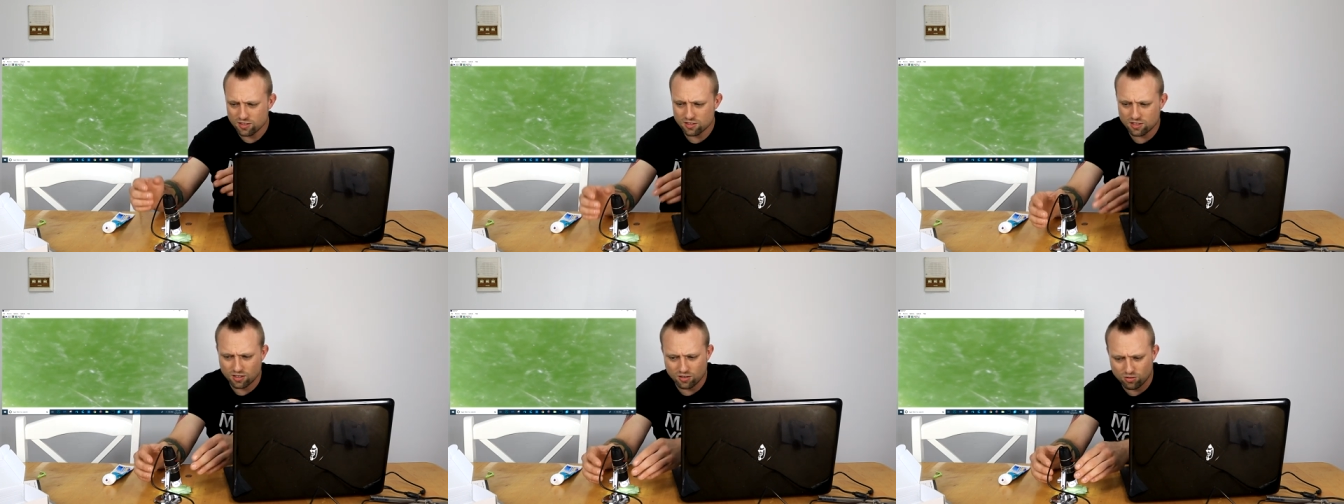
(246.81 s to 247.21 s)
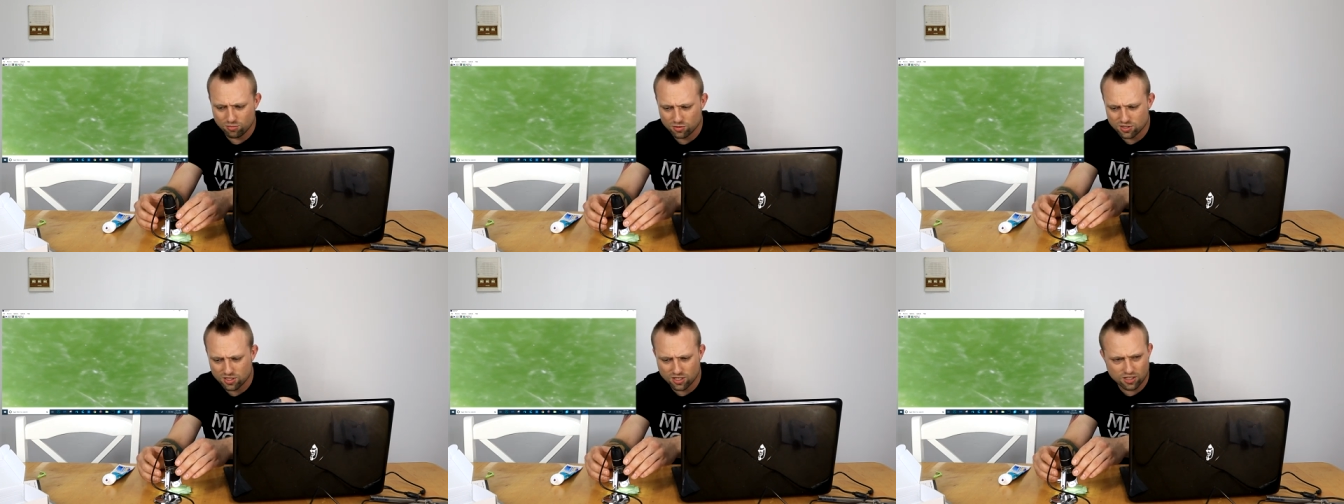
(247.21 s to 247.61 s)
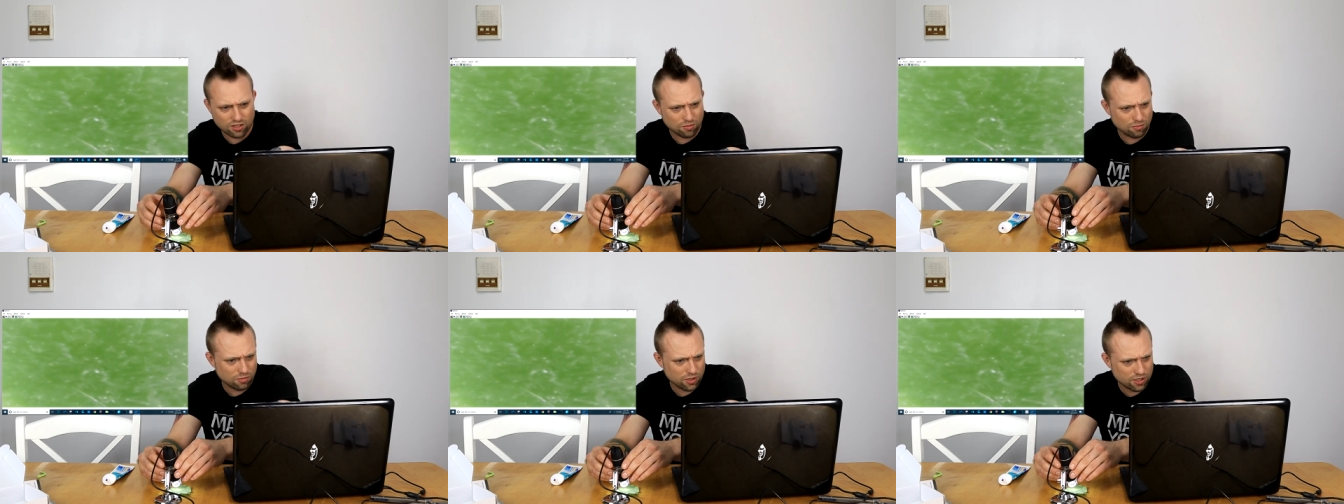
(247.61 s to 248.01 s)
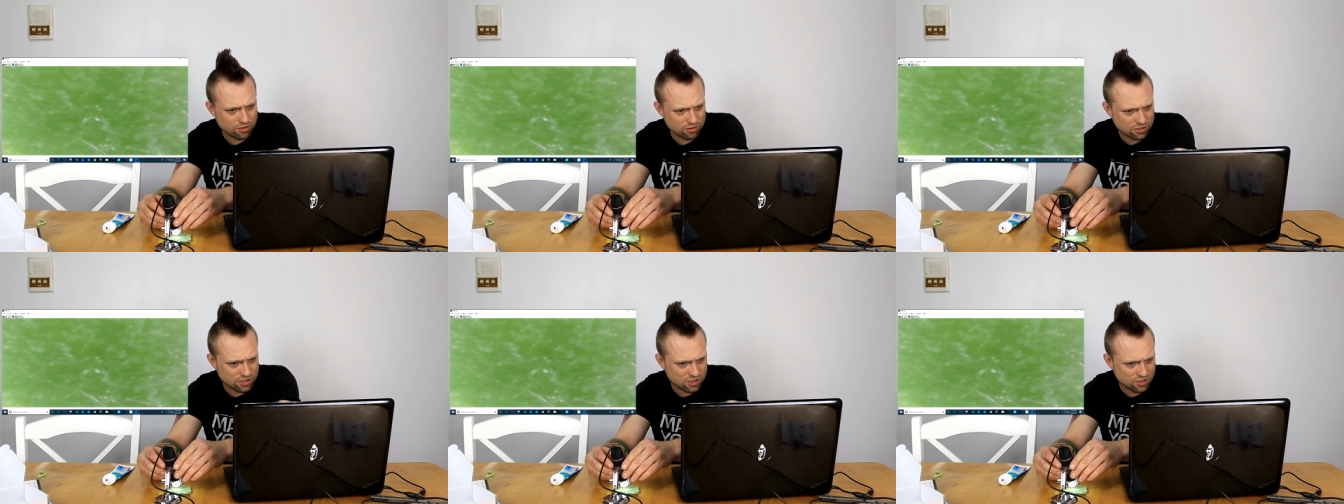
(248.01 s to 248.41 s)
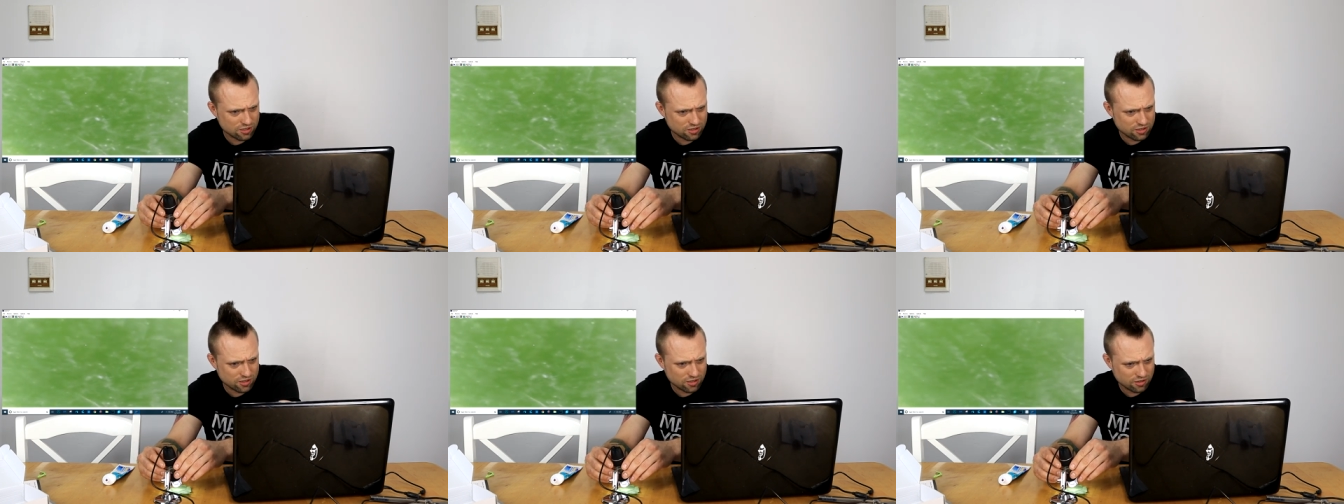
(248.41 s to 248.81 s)
to almost like the micros,
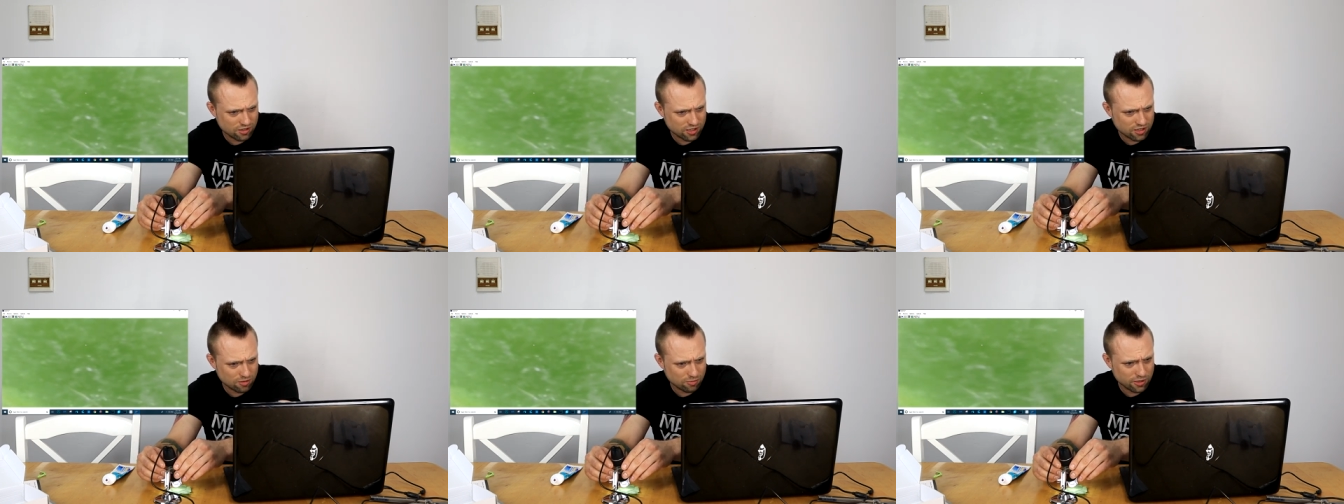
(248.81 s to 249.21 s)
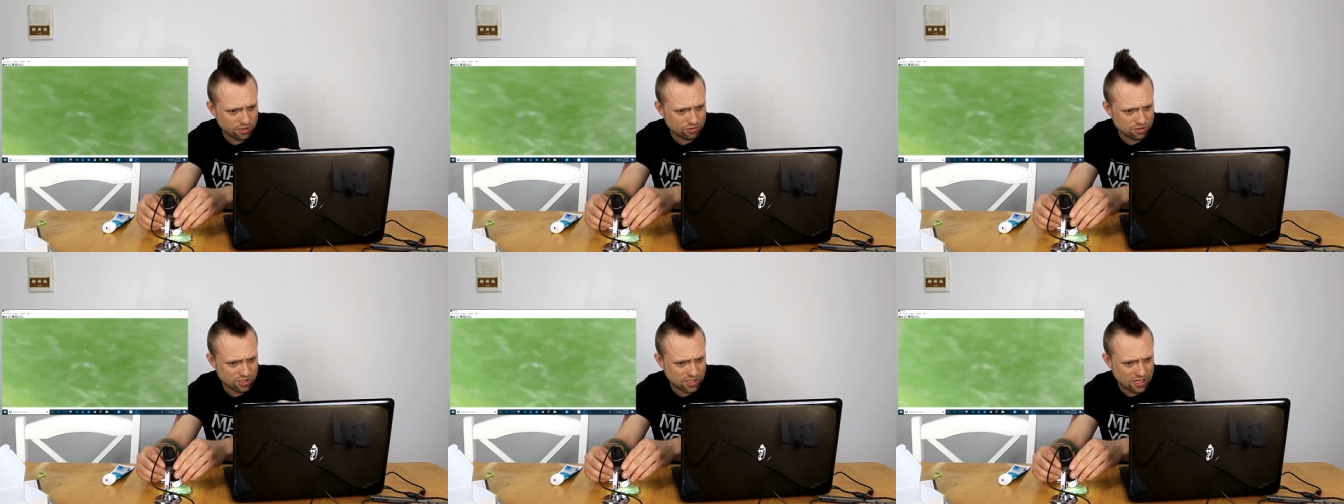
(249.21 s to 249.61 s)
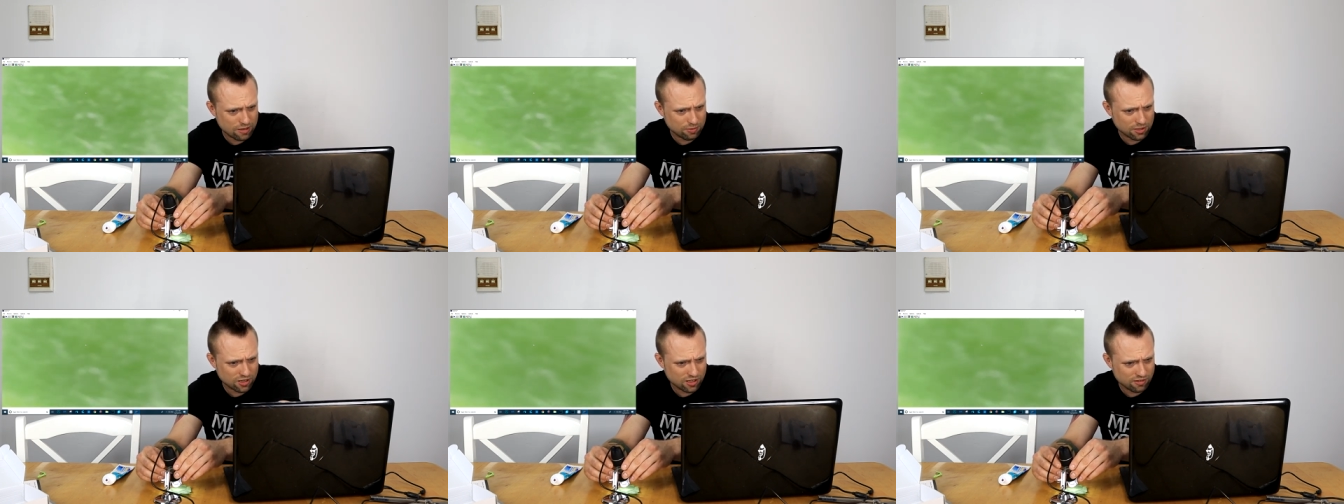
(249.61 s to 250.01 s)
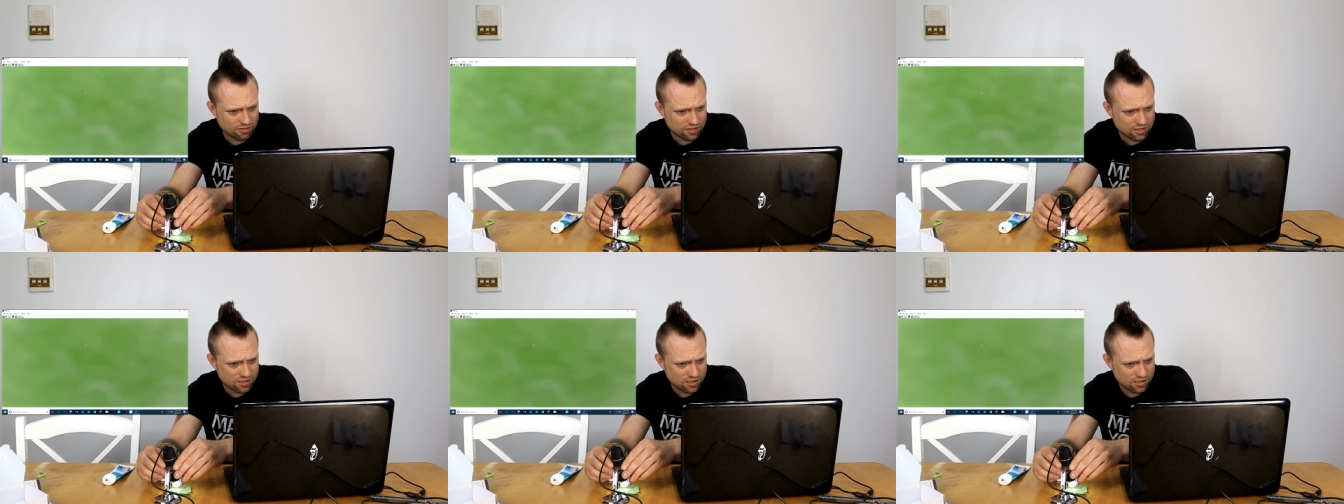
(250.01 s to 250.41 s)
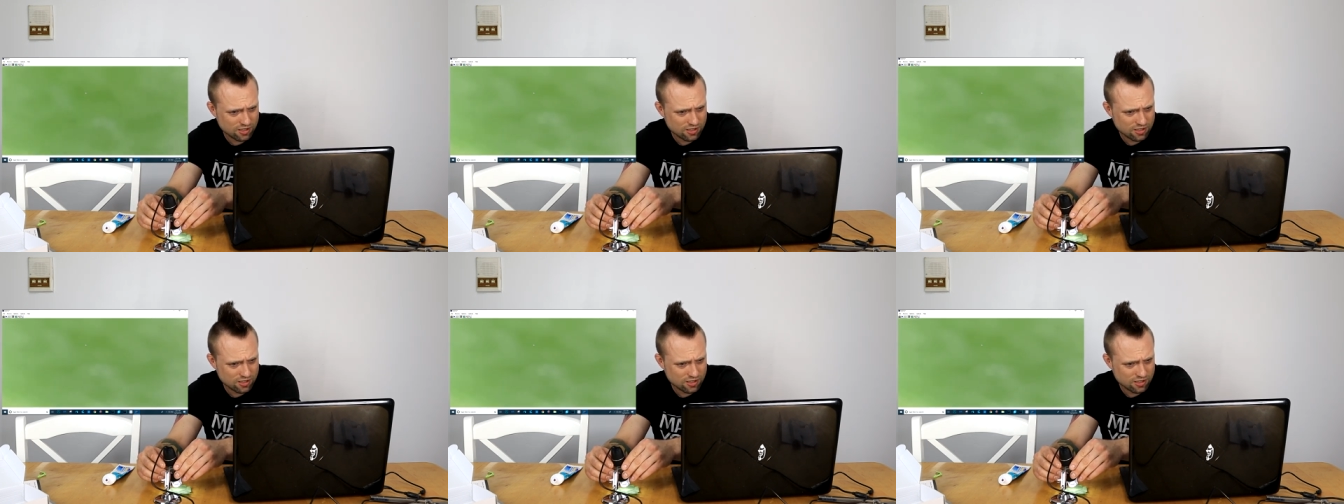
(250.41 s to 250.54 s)
you know, like the microscopic level.